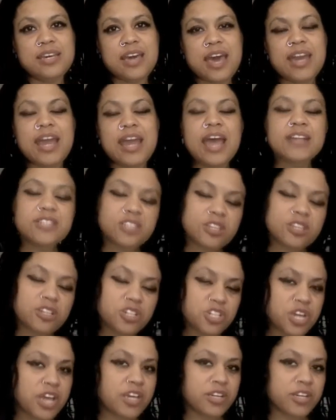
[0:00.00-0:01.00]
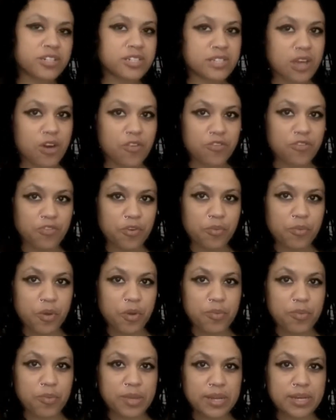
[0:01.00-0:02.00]
I'd ask you to check yourself for a
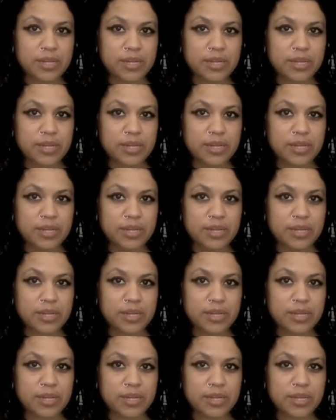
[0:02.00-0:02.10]
moment.